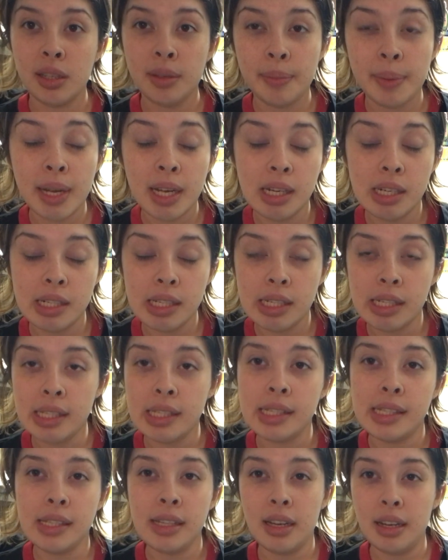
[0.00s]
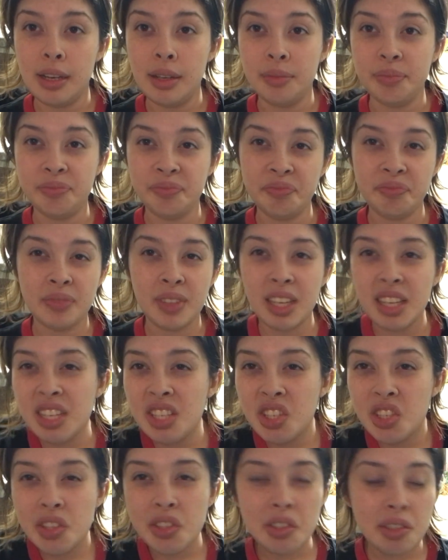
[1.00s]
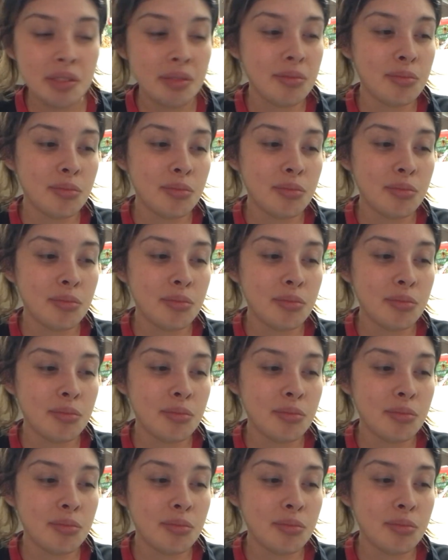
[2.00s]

because it's just